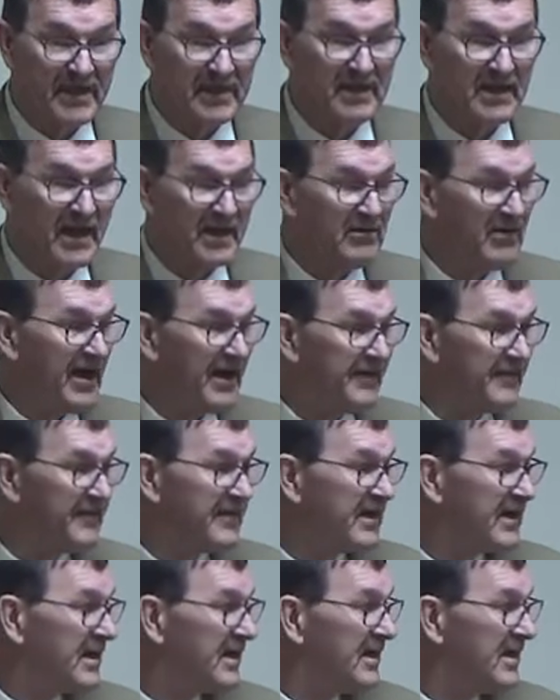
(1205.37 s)

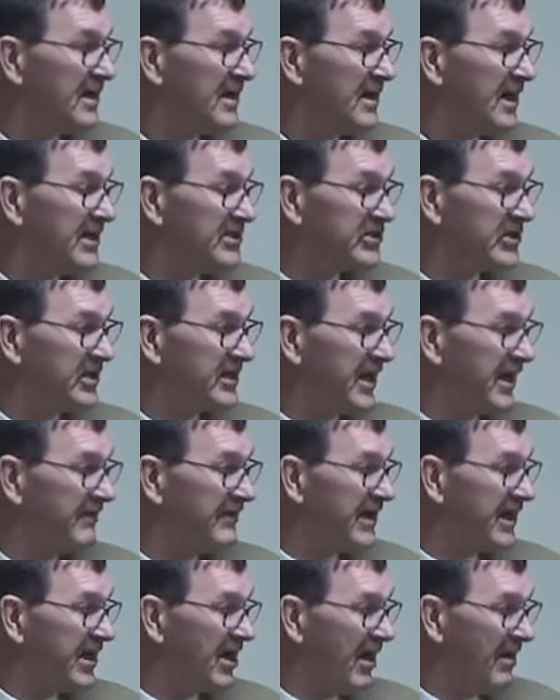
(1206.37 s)
I shouldn't have any
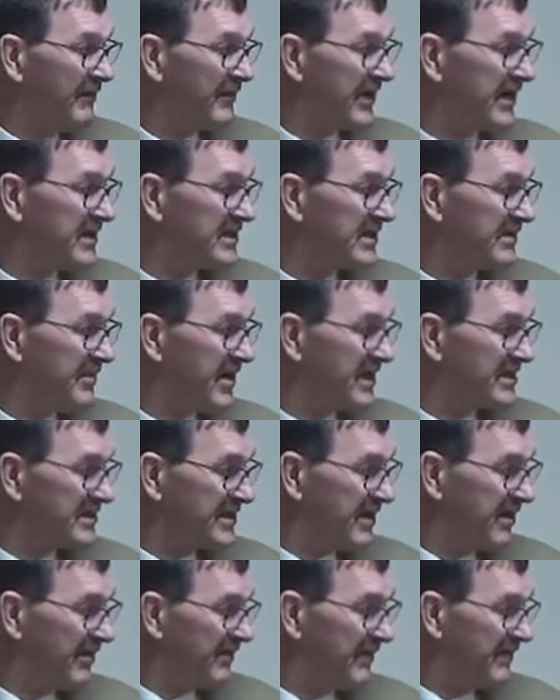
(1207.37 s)
confidence in
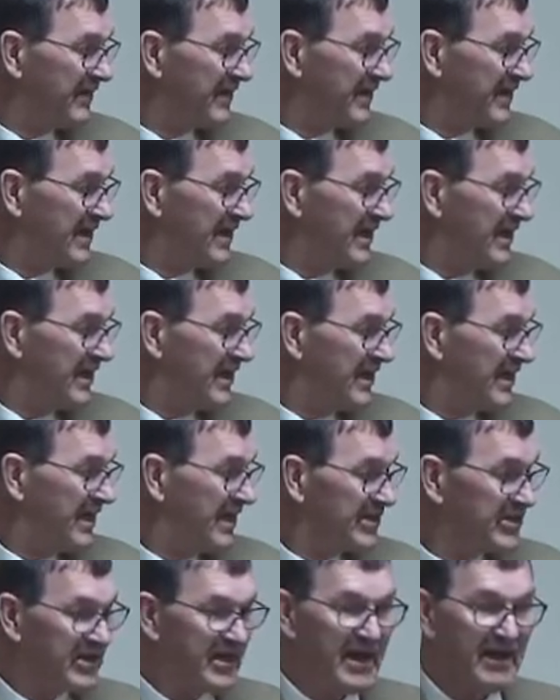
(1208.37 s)
myself. I
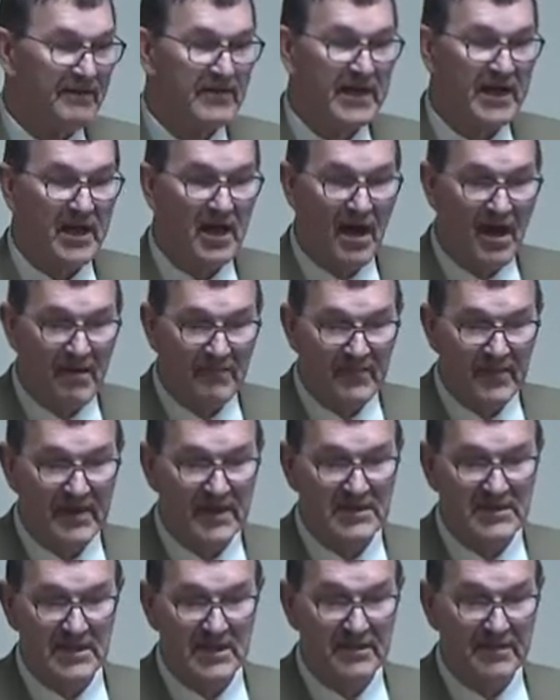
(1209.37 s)
shouldn't have any
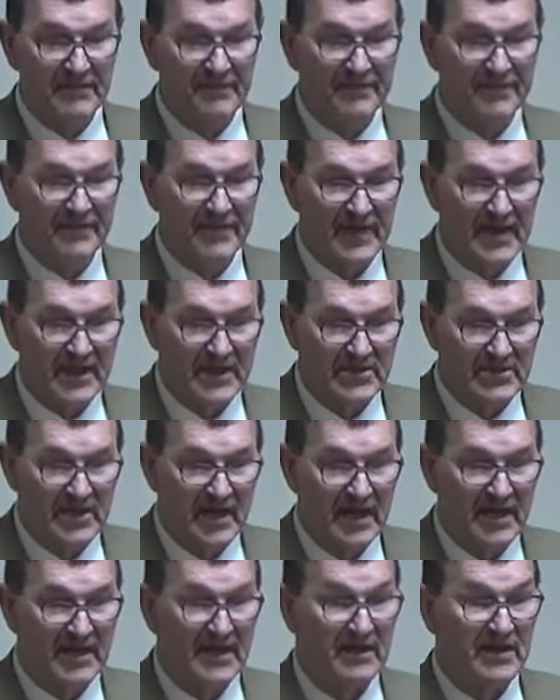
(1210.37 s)
confidence in the flesh.
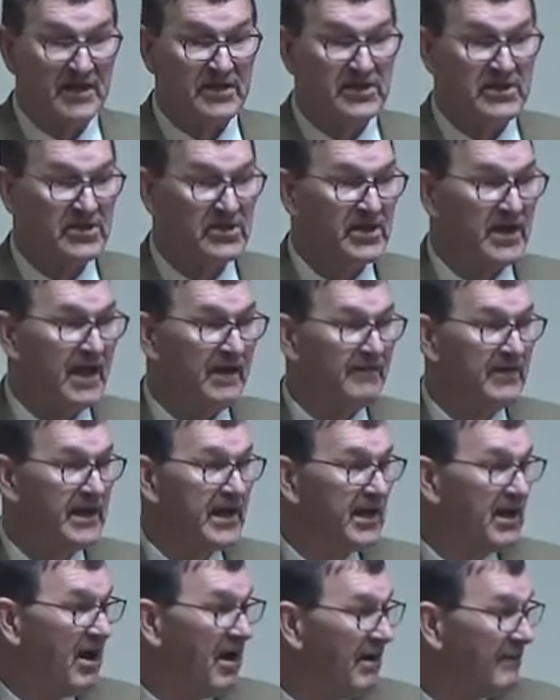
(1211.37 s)
I shouldn't have any
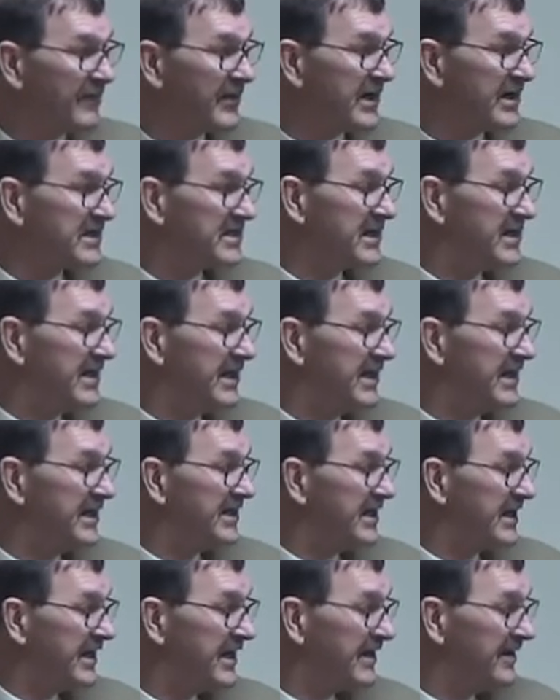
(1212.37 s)
confidence in
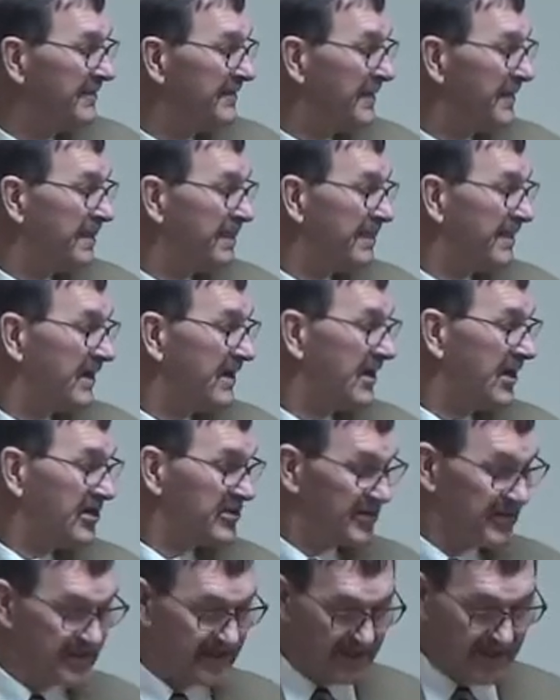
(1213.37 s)
anything other
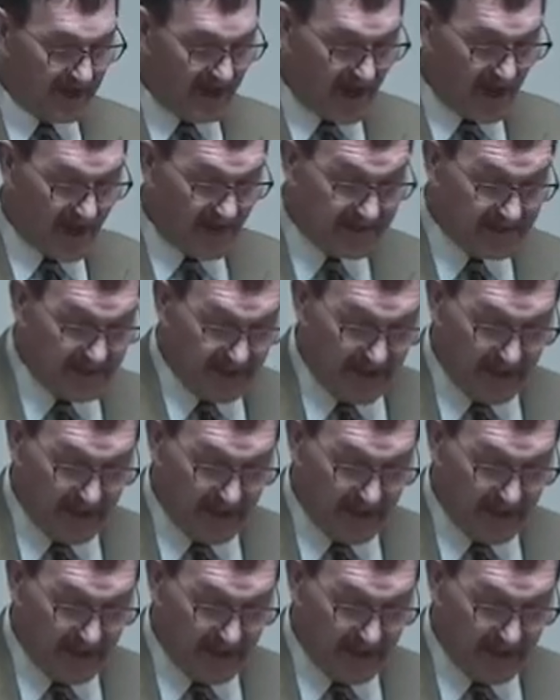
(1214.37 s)
than God.